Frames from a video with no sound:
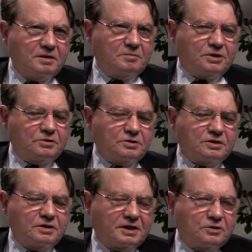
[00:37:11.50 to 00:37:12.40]
because
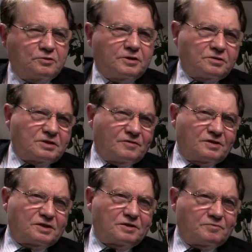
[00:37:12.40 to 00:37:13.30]
retrovirus have
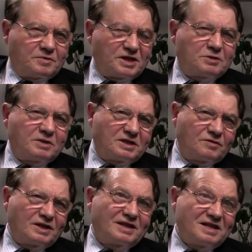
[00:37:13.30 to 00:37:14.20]
a very
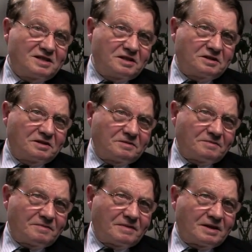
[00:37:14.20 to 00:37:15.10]
specific density.
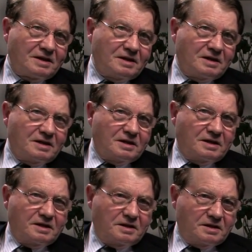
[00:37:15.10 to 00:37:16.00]

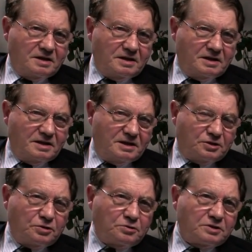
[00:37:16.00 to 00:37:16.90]
And in a
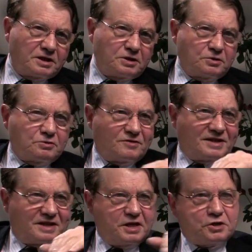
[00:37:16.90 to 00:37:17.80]
sucrose gradient, you have
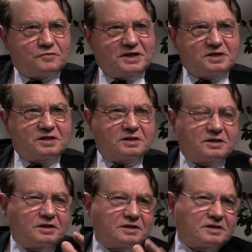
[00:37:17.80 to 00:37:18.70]
a range of
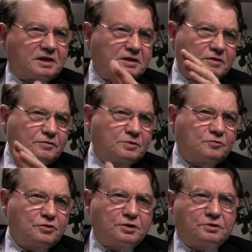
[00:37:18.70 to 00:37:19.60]
density starting from
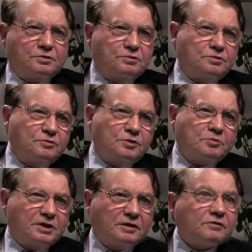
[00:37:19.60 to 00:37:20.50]
1 to
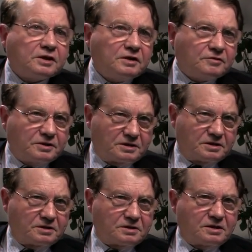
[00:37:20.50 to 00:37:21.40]
1.3, for
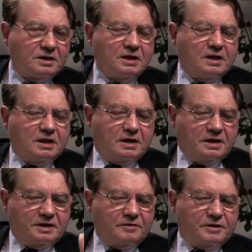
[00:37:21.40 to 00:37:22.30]
instance.
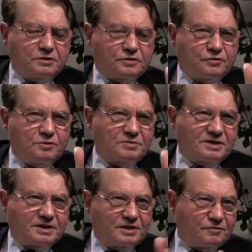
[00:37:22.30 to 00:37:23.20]
And the virus
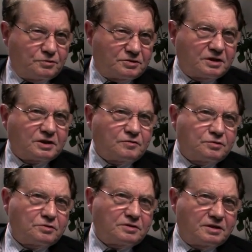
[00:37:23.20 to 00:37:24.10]
forms, if you
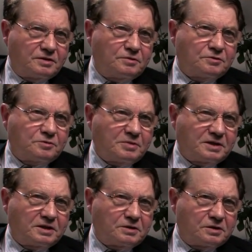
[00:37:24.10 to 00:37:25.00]
centrifuge those
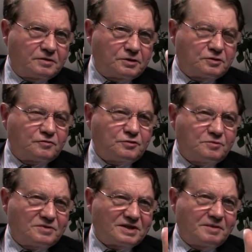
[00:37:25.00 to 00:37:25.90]
particles, the virus
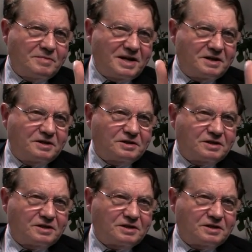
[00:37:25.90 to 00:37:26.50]
forms a band,